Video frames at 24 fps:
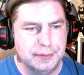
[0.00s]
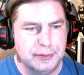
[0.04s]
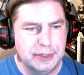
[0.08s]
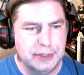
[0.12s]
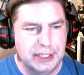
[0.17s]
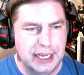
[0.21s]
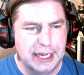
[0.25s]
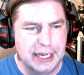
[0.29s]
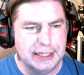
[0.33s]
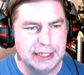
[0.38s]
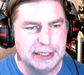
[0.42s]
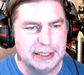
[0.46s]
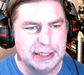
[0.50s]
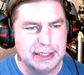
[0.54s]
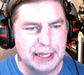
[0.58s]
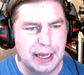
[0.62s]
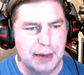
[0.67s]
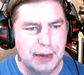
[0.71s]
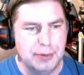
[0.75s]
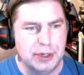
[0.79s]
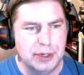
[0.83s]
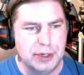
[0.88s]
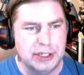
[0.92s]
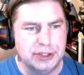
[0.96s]
Yes, I
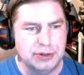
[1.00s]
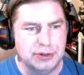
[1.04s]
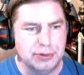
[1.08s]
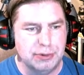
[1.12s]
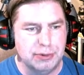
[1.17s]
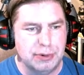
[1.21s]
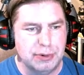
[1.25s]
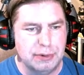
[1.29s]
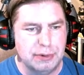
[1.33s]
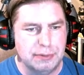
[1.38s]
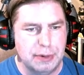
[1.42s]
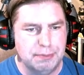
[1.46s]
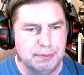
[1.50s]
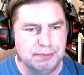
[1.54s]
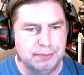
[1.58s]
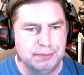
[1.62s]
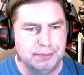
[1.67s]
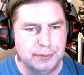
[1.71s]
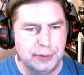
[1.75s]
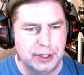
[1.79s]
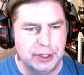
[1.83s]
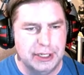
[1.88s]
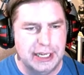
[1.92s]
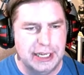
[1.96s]
want it to, whoop,
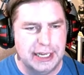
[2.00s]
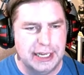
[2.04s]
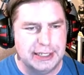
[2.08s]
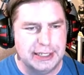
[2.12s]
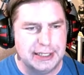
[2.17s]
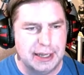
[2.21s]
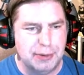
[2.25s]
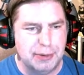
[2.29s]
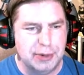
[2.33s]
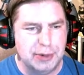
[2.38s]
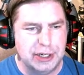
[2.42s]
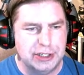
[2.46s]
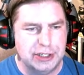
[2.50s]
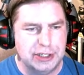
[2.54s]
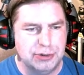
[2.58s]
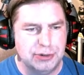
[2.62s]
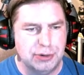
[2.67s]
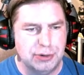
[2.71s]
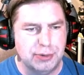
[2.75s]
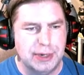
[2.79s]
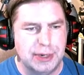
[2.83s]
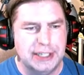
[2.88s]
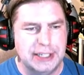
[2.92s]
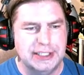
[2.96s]
yes, I wanted to
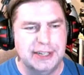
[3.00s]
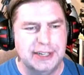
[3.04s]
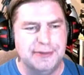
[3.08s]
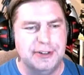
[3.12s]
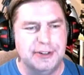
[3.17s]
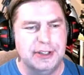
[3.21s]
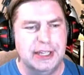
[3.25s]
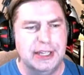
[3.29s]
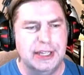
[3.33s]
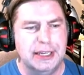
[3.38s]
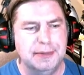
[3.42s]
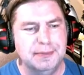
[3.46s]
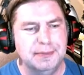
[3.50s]
erase everything.